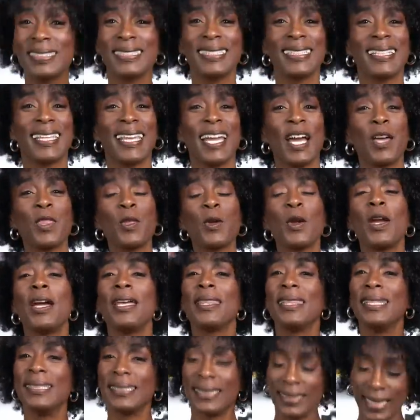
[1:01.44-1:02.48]
together,
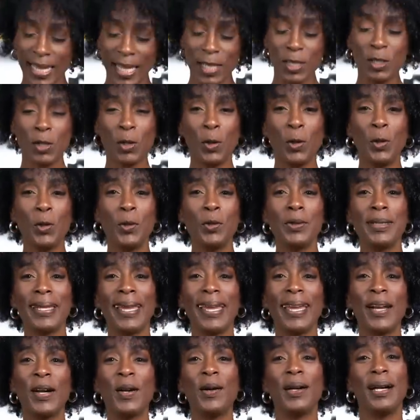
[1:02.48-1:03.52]
then stay tuned.
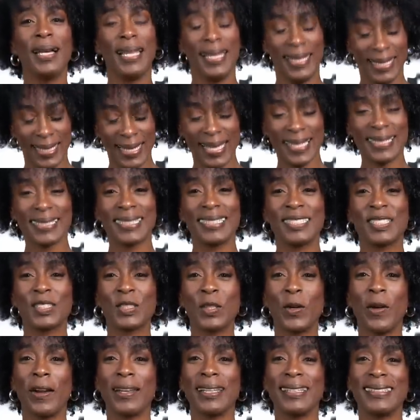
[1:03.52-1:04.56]
Now, let's get
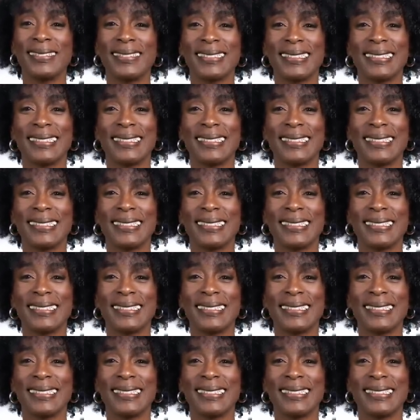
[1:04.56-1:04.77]
started.